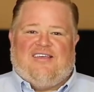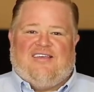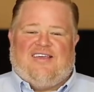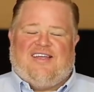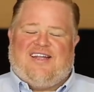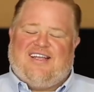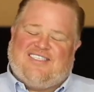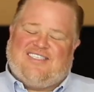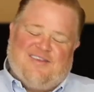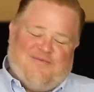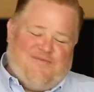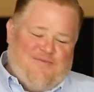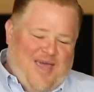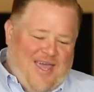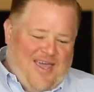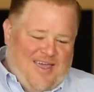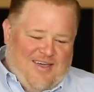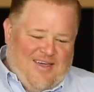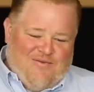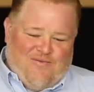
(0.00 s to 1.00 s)
And I said,
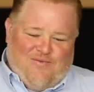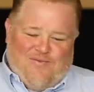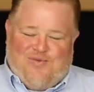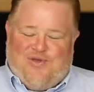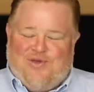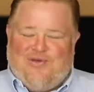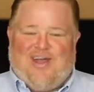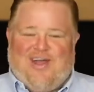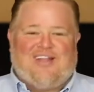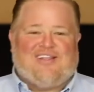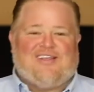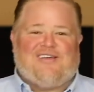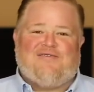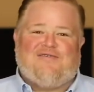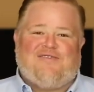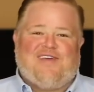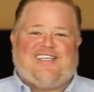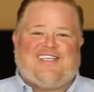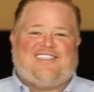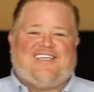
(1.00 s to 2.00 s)
Man, you don't have to
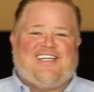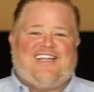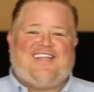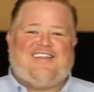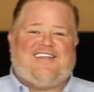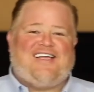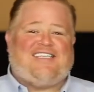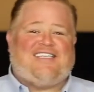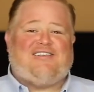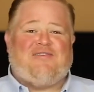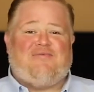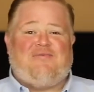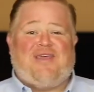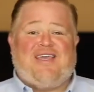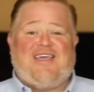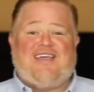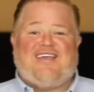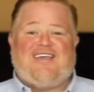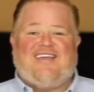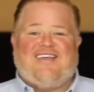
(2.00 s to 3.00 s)
confess anything to
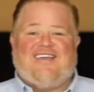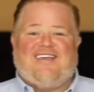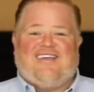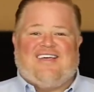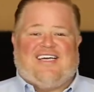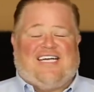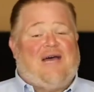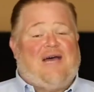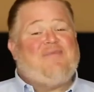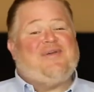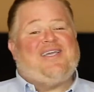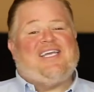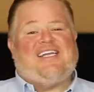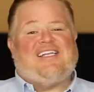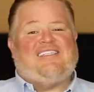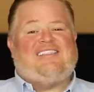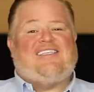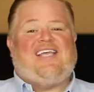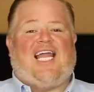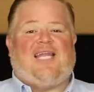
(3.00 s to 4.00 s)
me. And I began
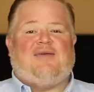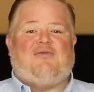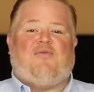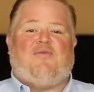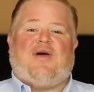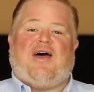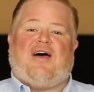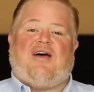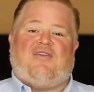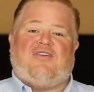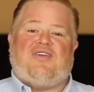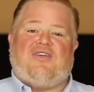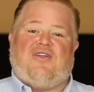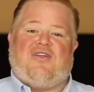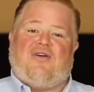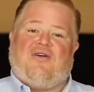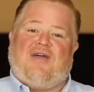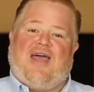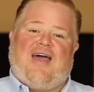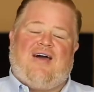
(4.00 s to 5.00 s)
to tell him about, you
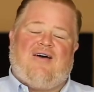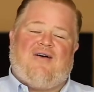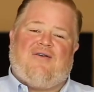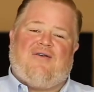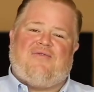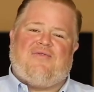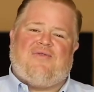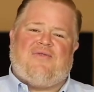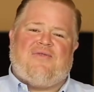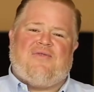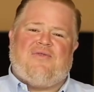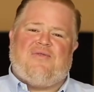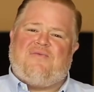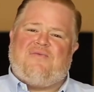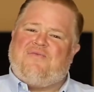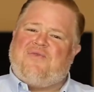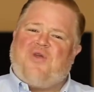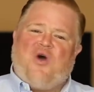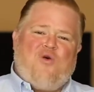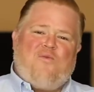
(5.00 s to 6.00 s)
know, how
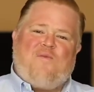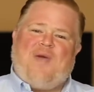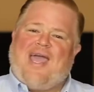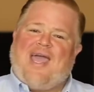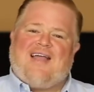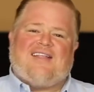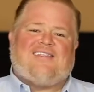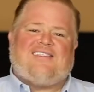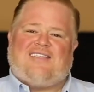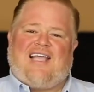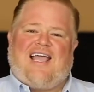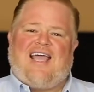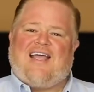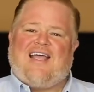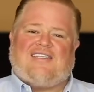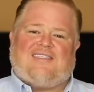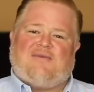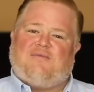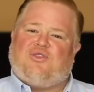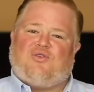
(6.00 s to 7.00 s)
no man
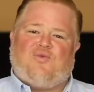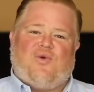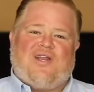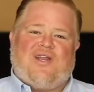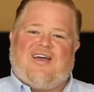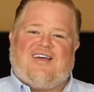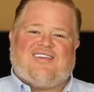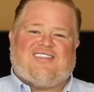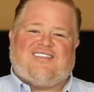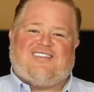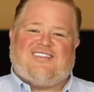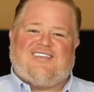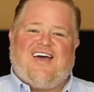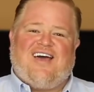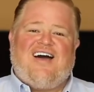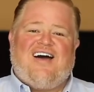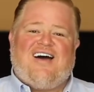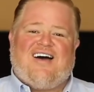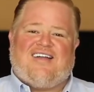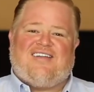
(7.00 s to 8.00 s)
stands in between us and
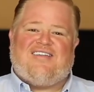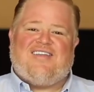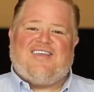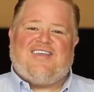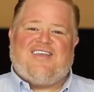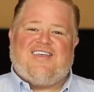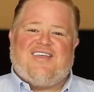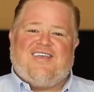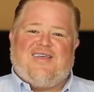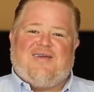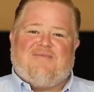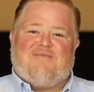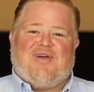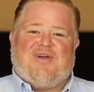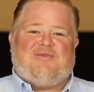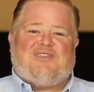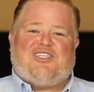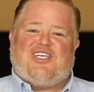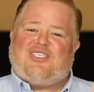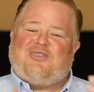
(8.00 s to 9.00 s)
God.
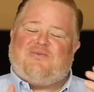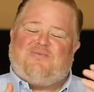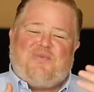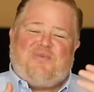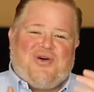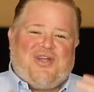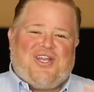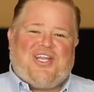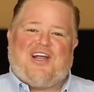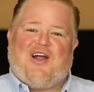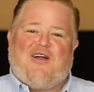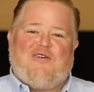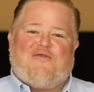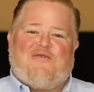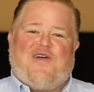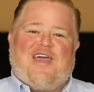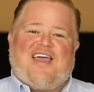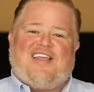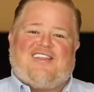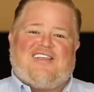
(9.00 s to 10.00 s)
But just putting our
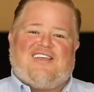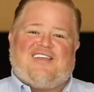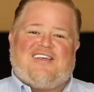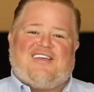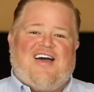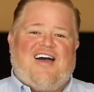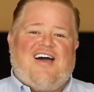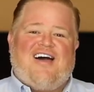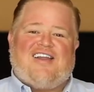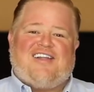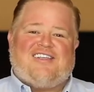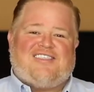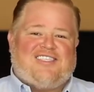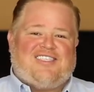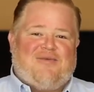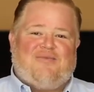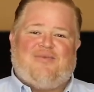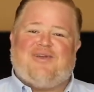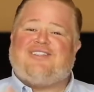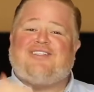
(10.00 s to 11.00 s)
faith in God is
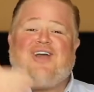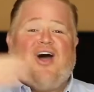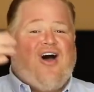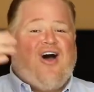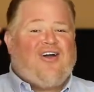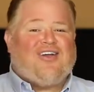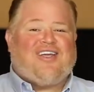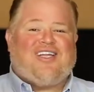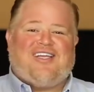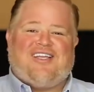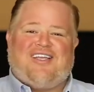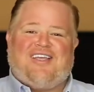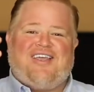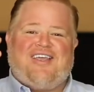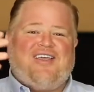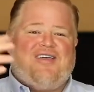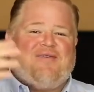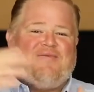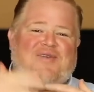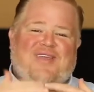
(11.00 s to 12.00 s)
simply talking to
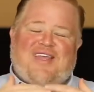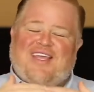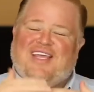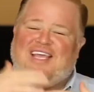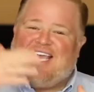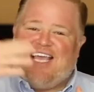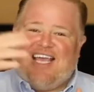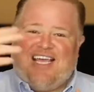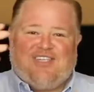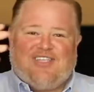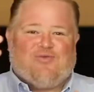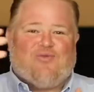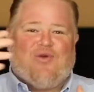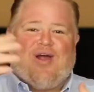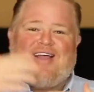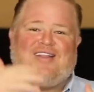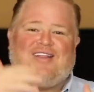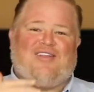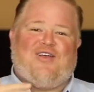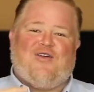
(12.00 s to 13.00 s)
Him. He's
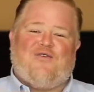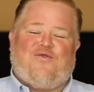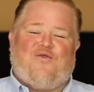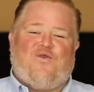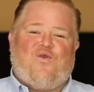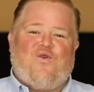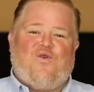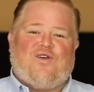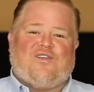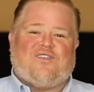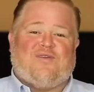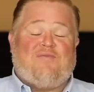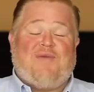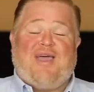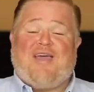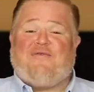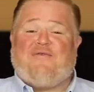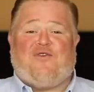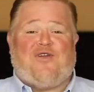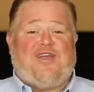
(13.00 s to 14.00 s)
right there for us. And
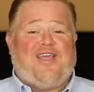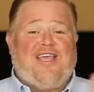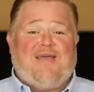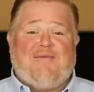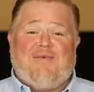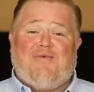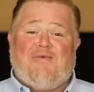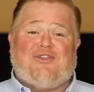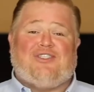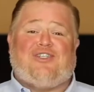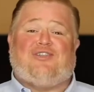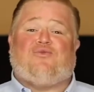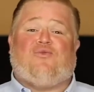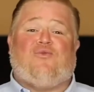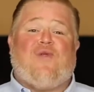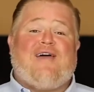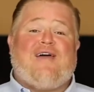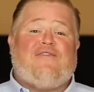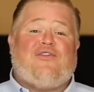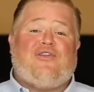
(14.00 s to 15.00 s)
man, for Him, it was just
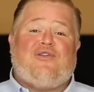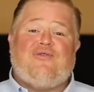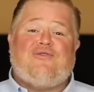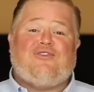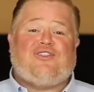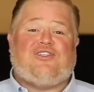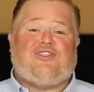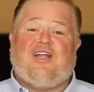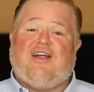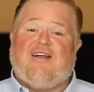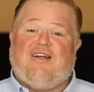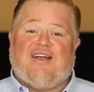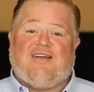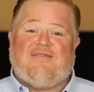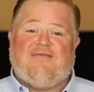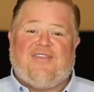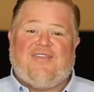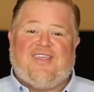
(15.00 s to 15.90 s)
revolutionary.